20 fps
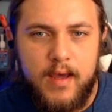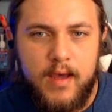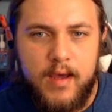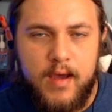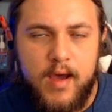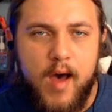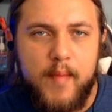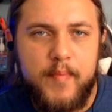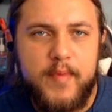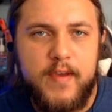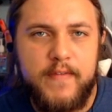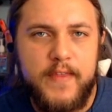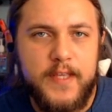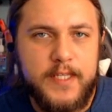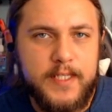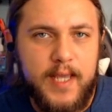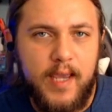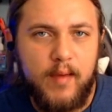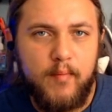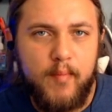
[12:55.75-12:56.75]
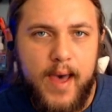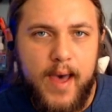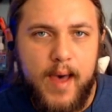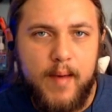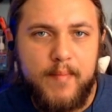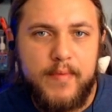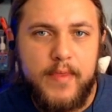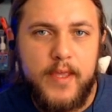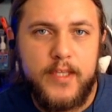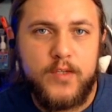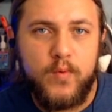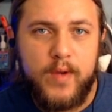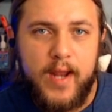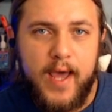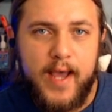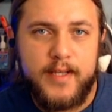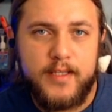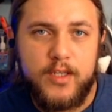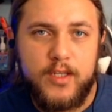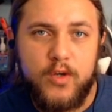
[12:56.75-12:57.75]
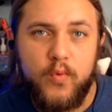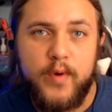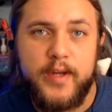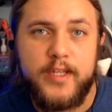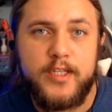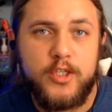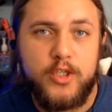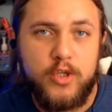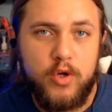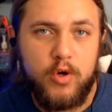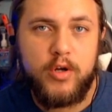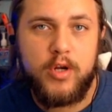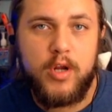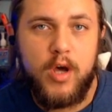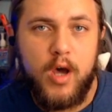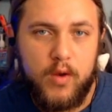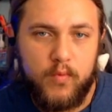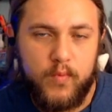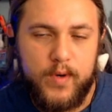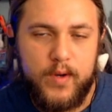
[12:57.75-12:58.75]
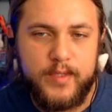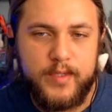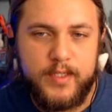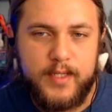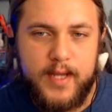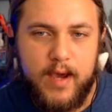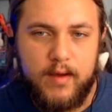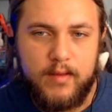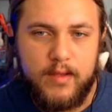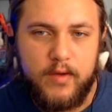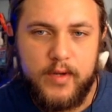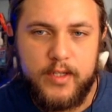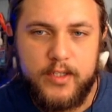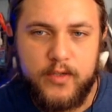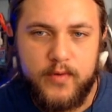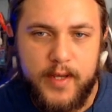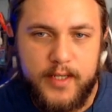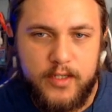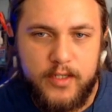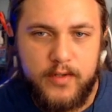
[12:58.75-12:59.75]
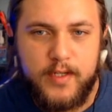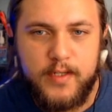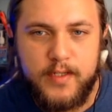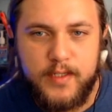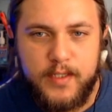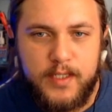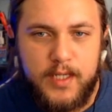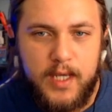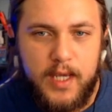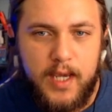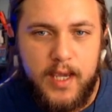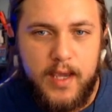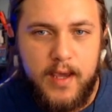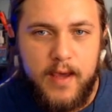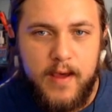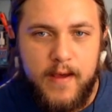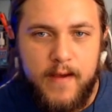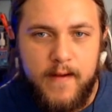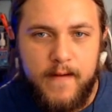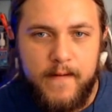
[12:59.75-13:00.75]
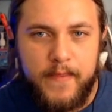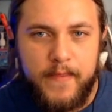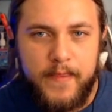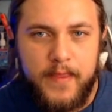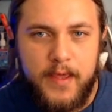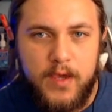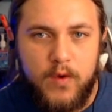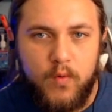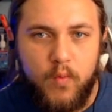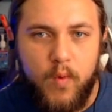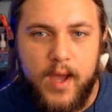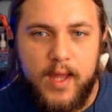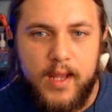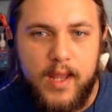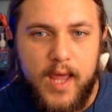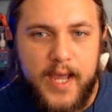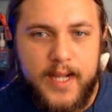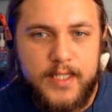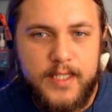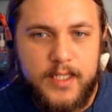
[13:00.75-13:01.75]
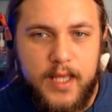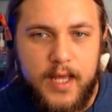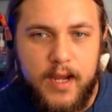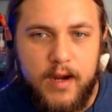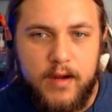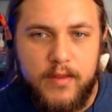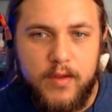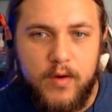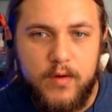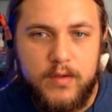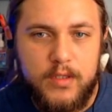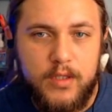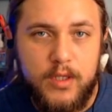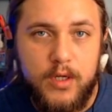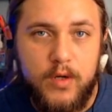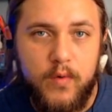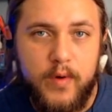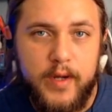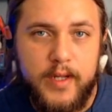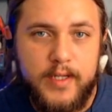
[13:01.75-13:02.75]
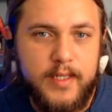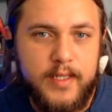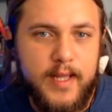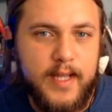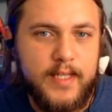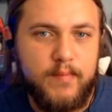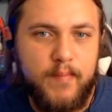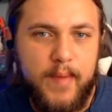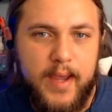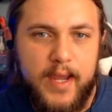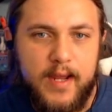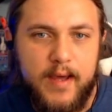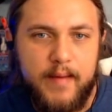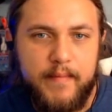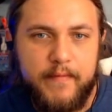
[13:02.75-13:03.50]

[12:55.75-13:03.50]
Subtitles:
copy of the same map. This one has the grids turned on when it was downloaded. So as you can see, the white lines there, those are the grids that's made up